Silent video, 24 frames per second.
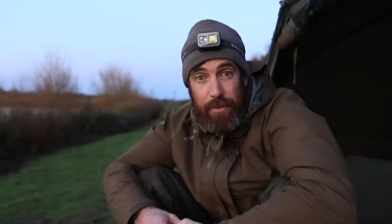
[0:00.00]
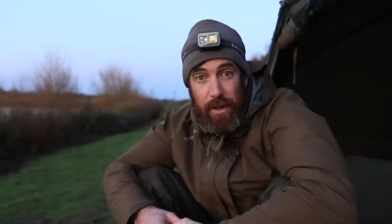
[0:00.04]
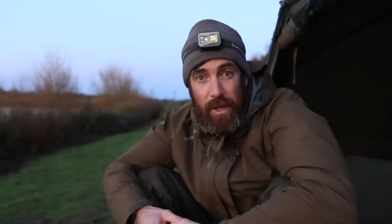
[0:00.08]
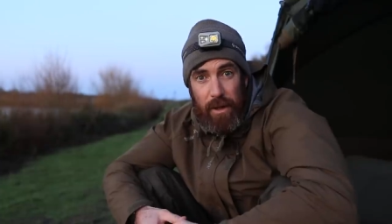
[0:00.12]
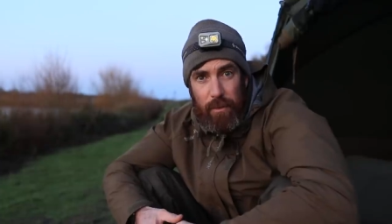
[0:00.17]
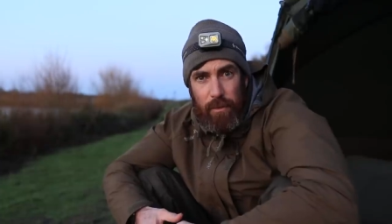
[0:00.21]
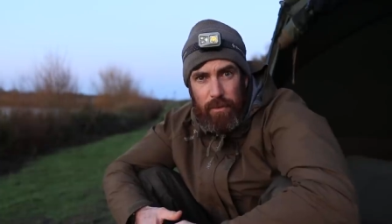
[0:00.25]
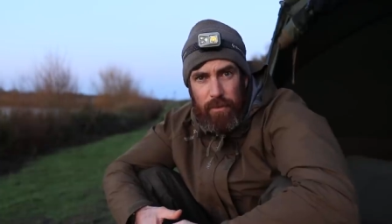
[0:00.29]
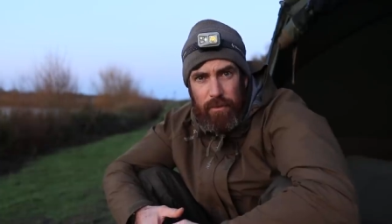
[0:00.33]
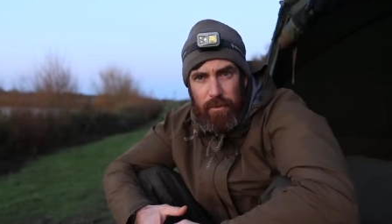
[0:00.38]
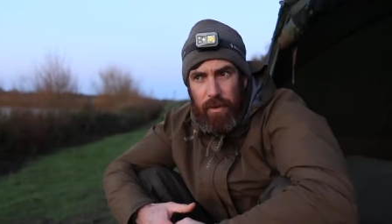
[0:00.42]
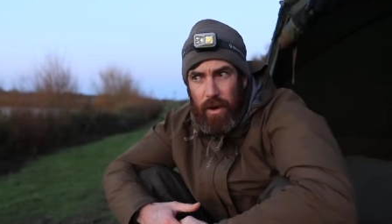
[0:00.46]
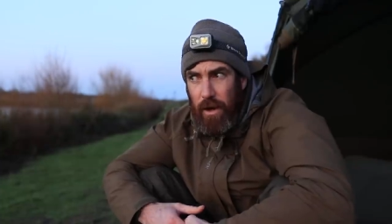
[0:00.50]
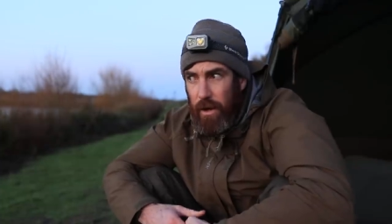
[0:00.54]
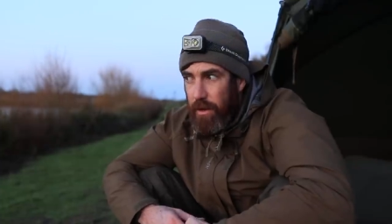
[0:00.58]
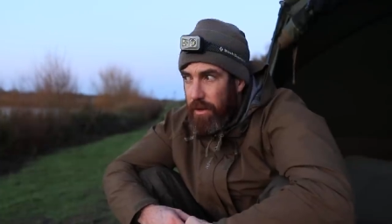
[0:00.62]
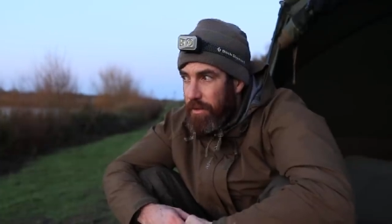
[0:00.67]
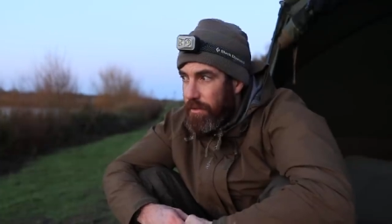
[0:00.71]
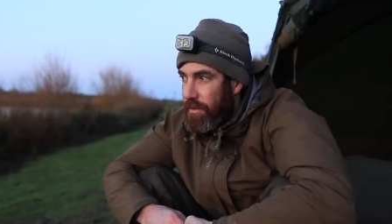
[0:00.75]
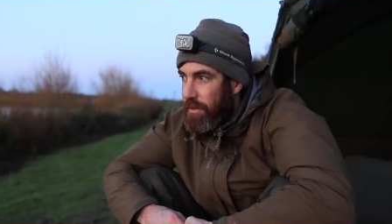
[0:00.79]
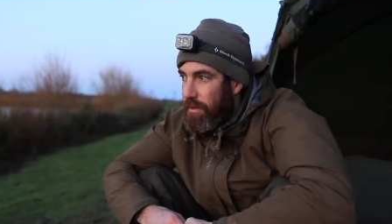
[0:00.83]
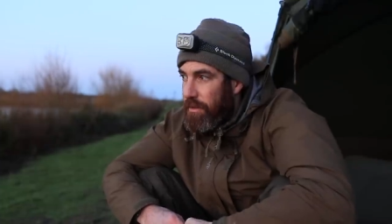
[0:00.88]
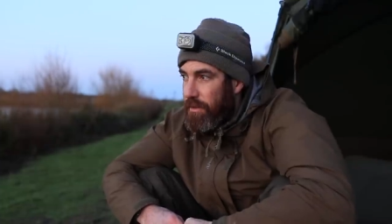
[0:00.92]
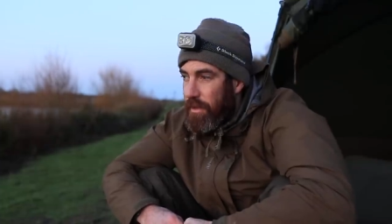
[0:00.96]
it was fine
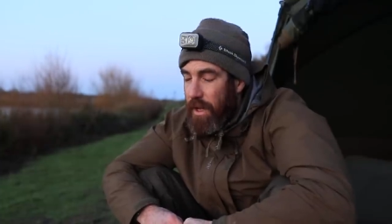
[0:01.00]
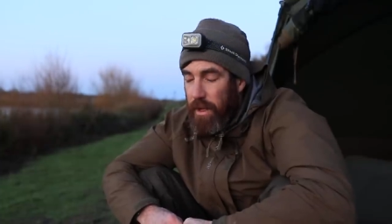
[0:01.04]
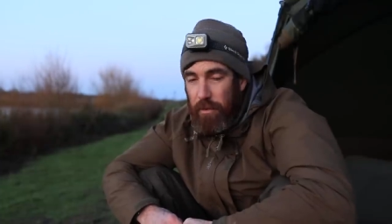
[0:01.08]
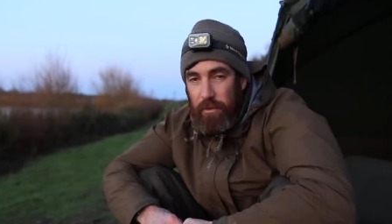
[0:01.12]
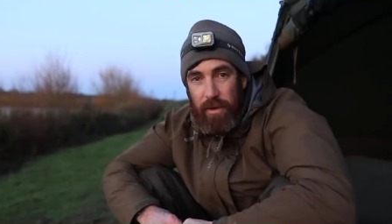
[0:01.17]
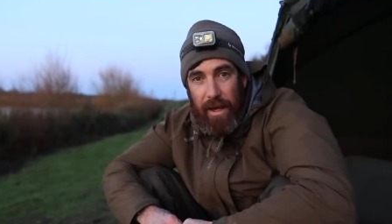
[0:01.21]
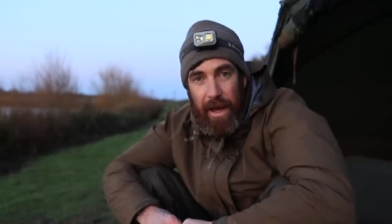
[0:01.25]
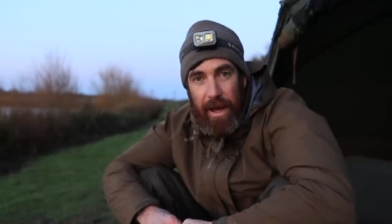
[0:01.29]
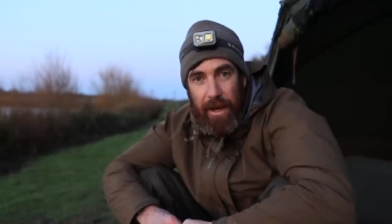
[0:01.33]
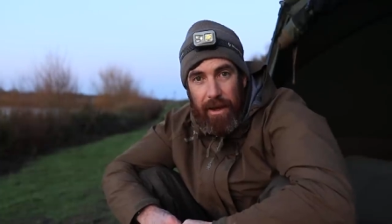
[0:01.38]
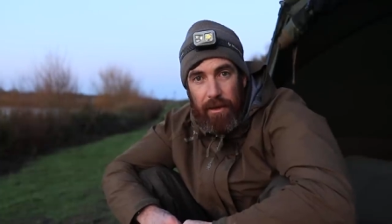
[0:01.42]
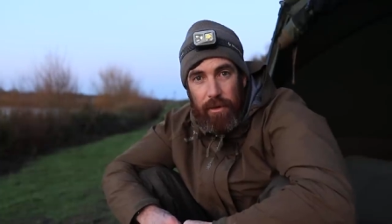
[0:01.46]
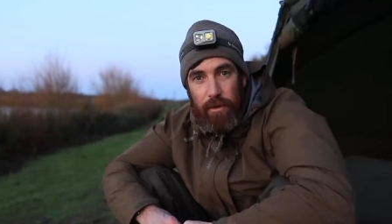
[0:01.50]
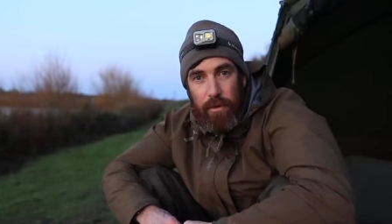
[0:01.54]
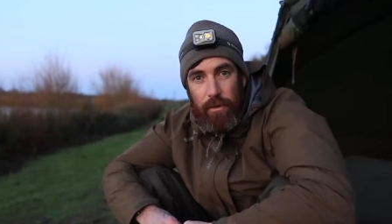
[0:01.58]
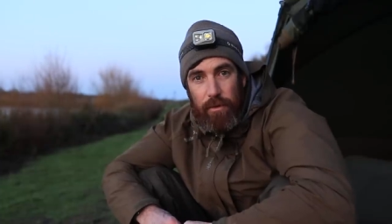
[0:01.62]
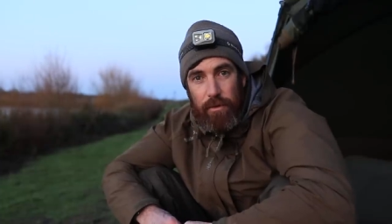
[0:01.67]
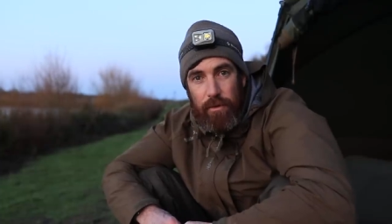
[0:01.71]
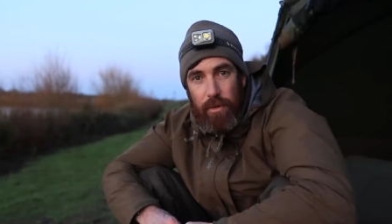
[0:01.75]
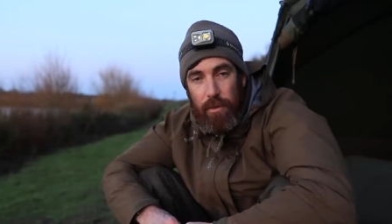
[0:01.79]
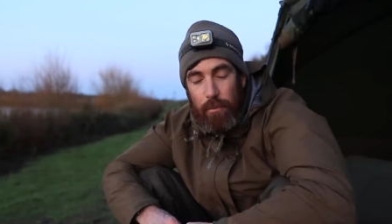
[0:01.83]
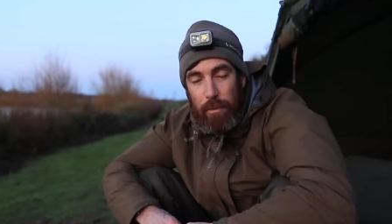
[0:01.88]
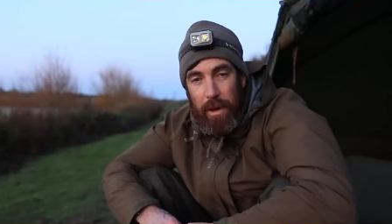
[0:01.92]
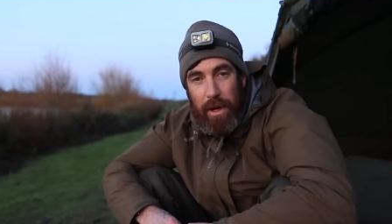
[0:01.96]
no
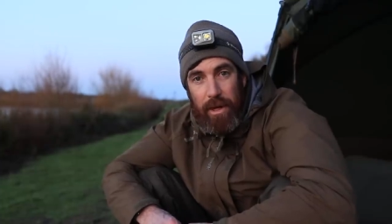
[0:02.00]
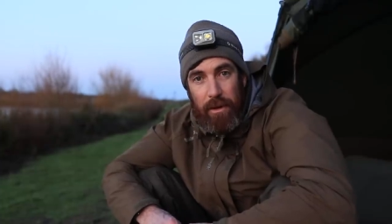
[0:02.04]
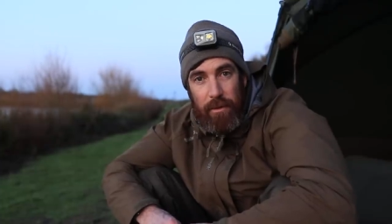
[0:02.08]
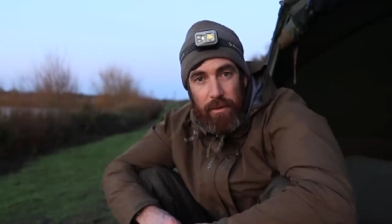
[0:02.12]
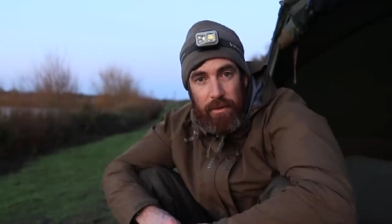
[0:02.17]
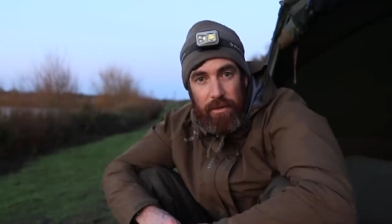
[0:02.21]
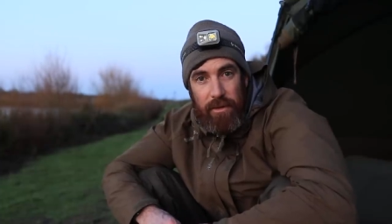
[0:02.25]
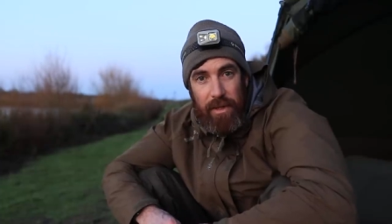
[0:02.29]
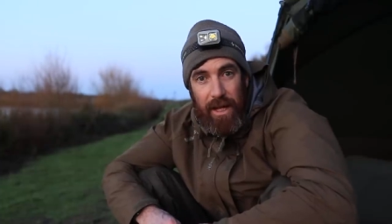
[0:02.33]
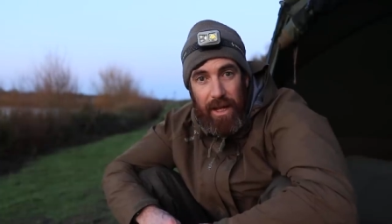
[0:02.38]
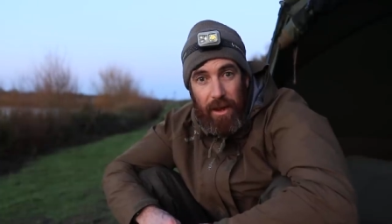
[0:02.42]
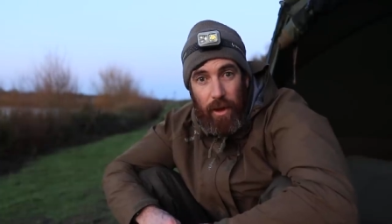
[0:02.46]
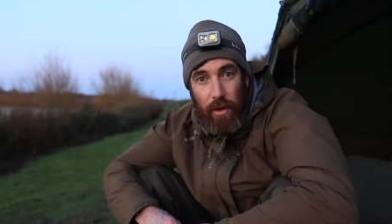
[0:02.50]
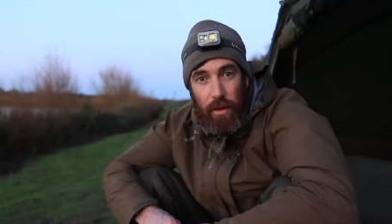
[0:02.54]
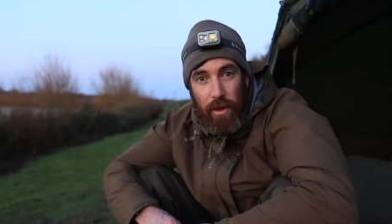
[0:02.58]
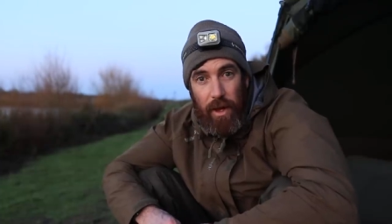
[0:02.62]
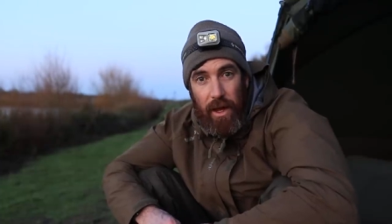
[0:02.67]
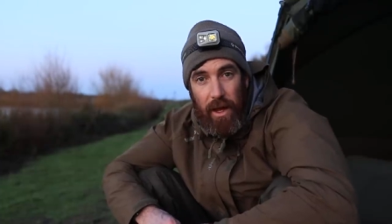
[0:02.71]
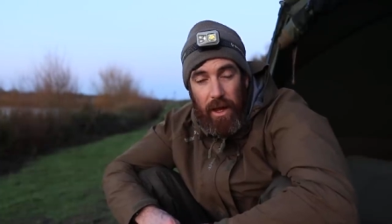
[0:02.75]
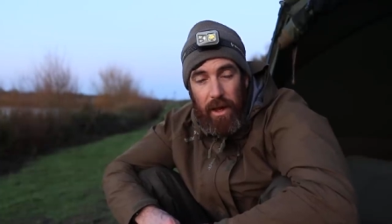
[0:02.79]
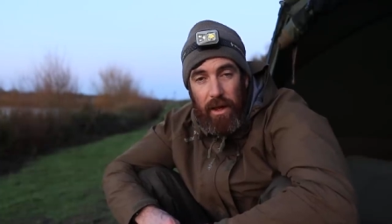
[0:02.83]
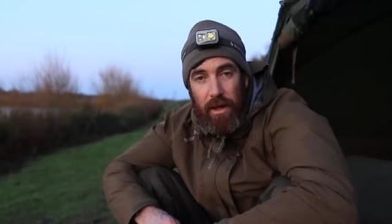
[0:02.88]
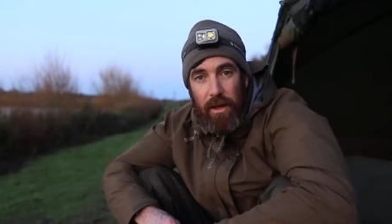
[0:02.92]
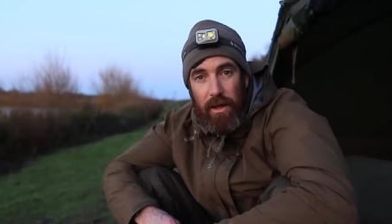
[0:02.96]
tangles the bait was still on
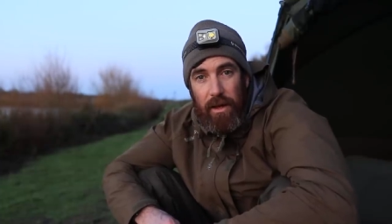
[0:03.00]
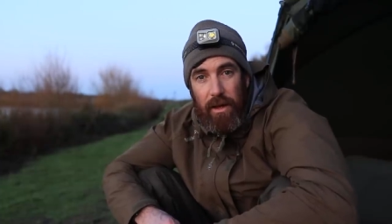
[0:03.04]
there